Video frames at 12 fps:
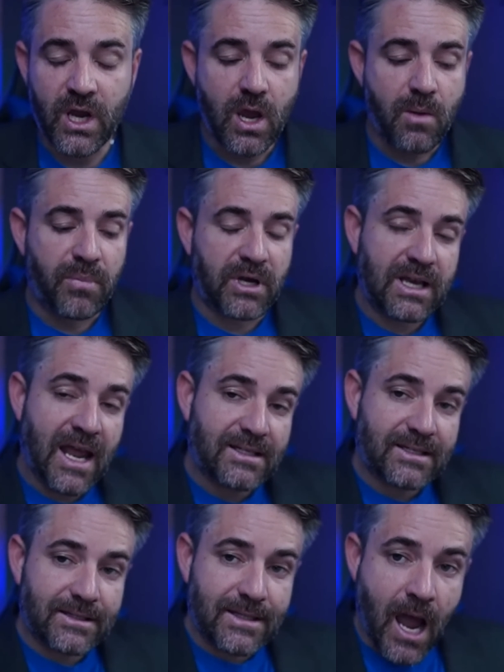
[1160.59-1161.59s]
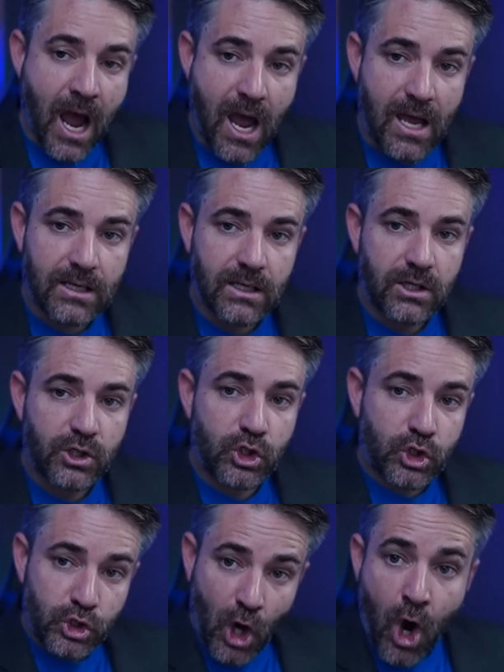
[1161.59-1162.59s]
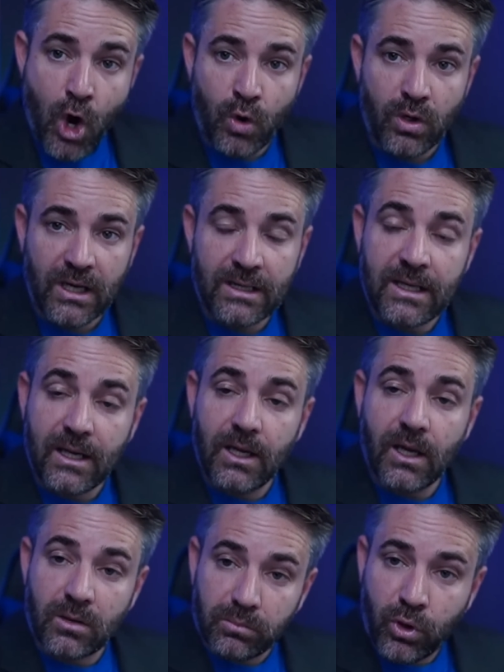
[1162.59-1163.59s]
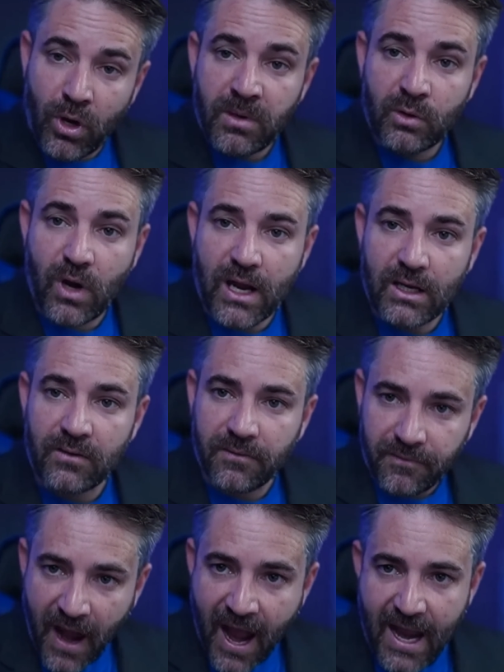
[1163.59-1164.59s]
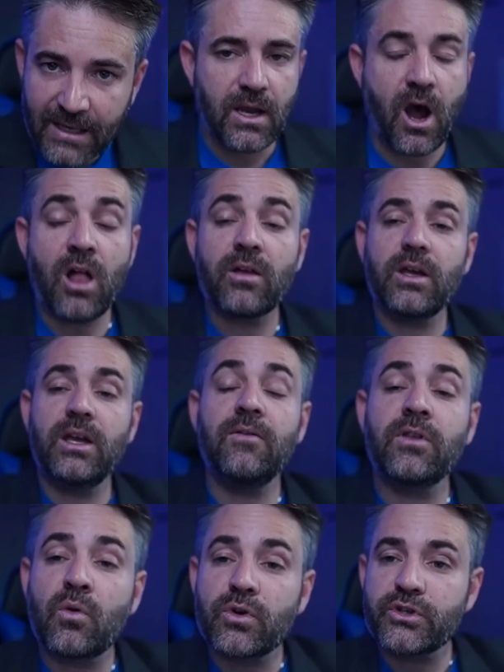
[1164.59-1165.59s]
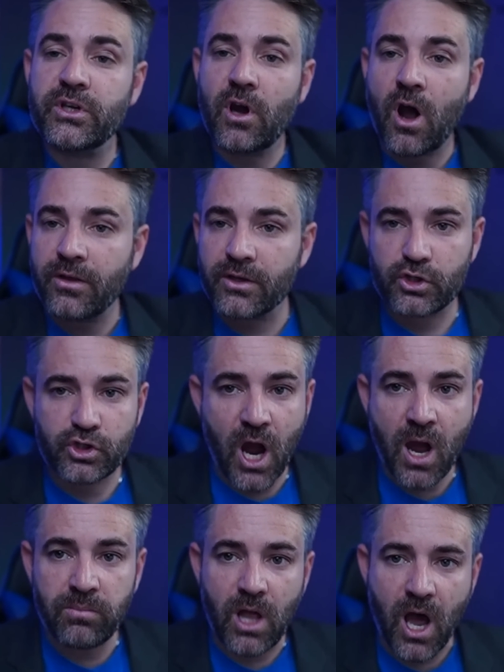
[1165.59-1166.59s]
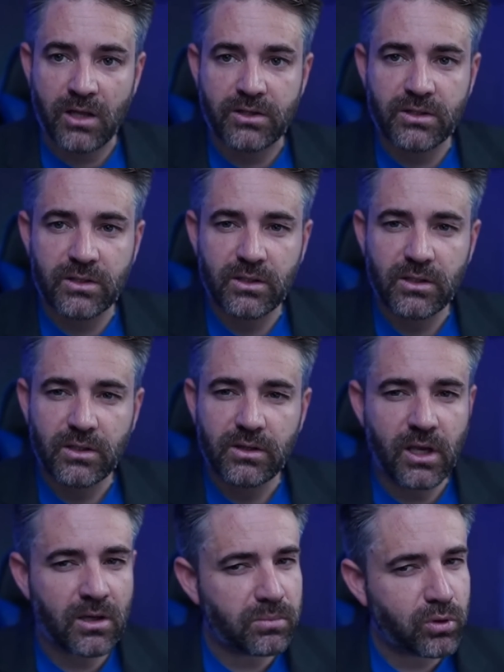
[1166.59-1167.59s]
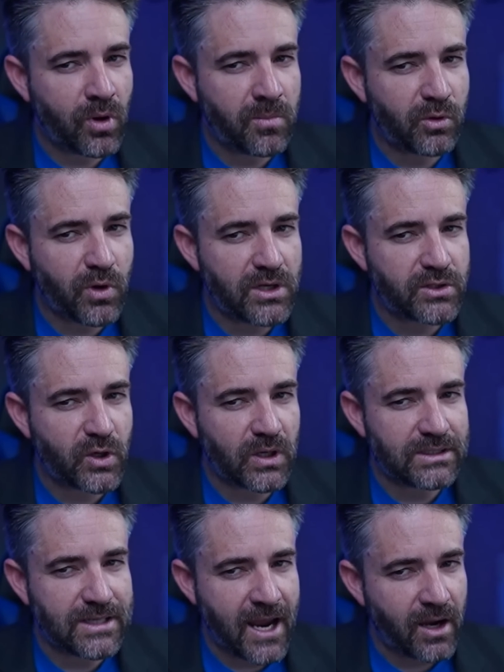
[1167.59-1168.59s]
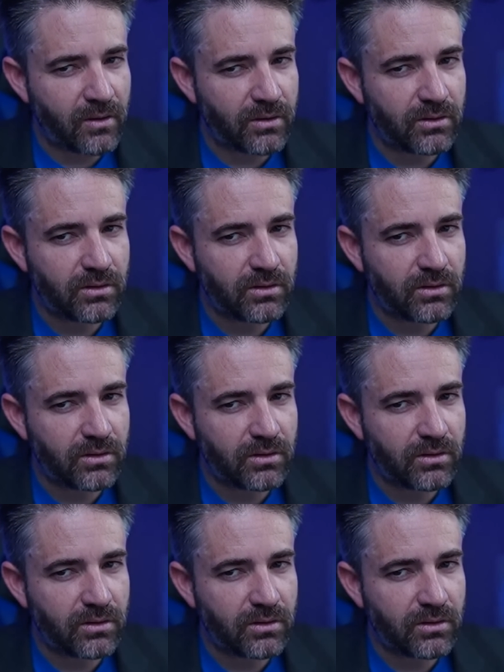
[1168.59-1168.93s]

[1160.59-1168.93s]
but it has not shown in the unemployment rate. In fact, even though we're seeing all this job loss, the unemployment rate is going down.